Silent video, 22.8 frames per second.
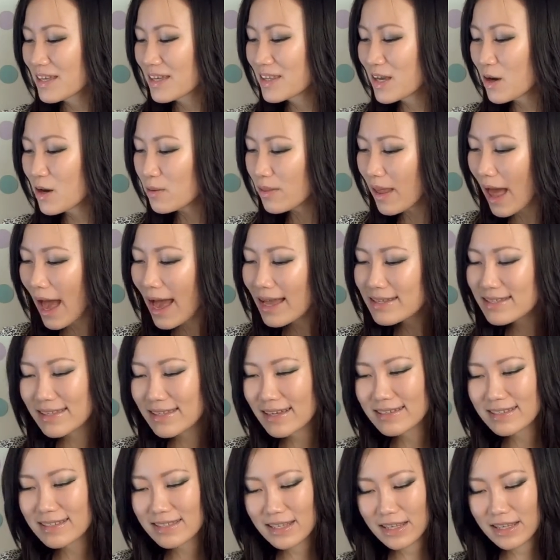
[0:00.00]
now last
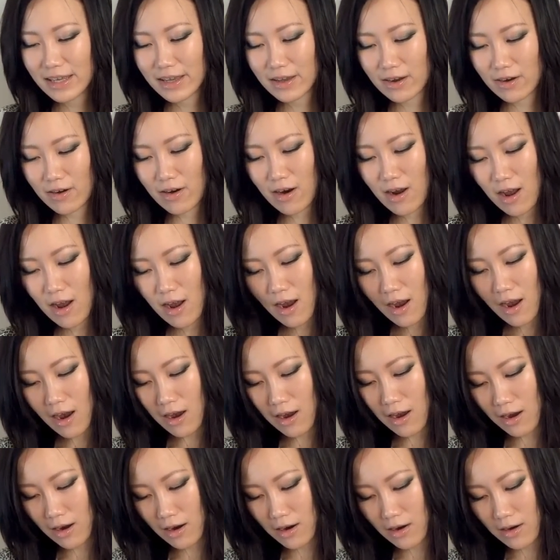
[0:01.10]
things in here
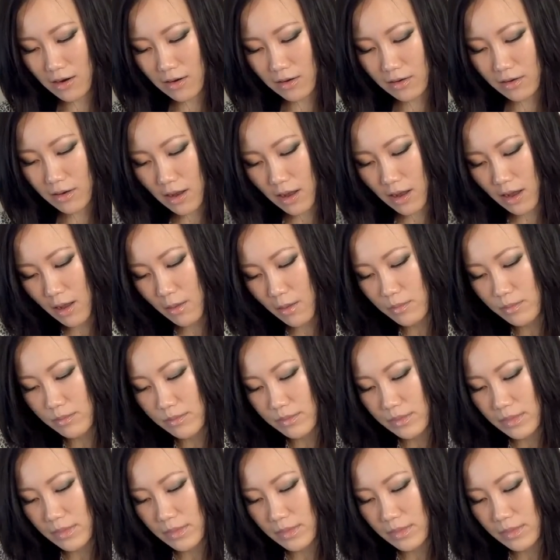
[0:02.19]
are um,